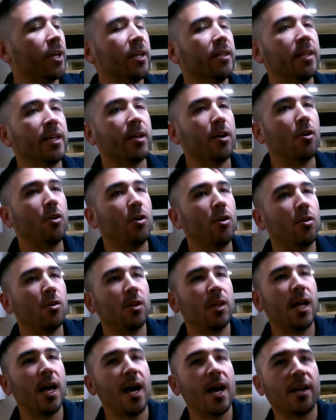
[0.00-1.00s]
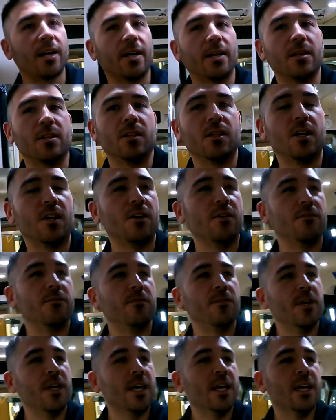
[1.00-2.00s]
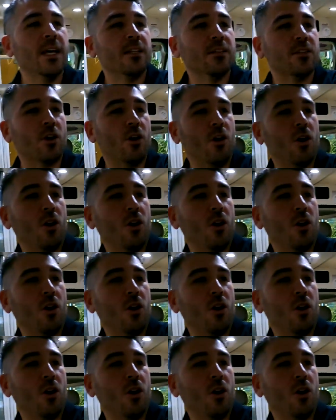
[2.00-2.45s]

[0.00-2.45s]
again, they all lock. I love the